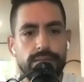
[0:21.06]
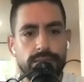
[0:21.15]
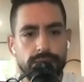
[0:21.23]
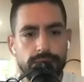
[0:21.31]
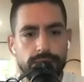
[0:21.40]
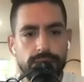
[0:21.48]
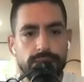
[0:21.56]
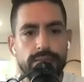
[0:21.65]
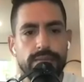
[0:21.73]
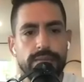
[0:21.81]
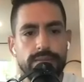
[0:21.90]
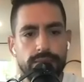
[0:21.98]

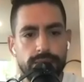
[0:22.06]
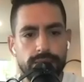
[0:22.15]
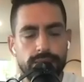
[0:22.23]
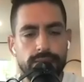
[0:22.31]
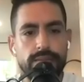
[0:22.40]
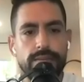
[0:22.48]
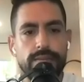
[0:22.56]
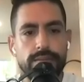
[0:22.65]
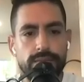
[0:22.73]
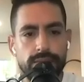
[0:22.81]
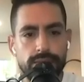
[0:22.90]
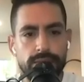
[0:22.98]

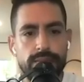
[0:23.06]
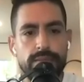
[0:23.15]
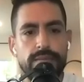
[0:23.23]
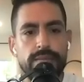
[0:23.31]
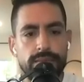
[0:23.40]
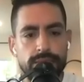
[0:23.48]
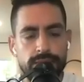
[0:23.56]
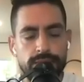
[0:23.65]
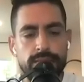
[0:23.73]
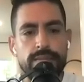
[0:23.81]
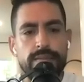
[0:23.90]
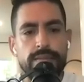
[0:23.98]

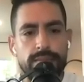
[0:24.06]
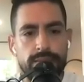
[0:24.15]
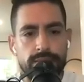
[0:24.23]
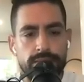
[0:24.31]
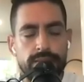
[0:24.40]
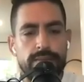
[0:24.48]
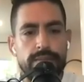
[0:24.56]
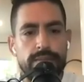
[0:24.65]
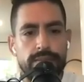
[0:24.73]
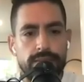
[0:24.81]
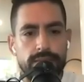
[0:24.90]
The person shown says nothing.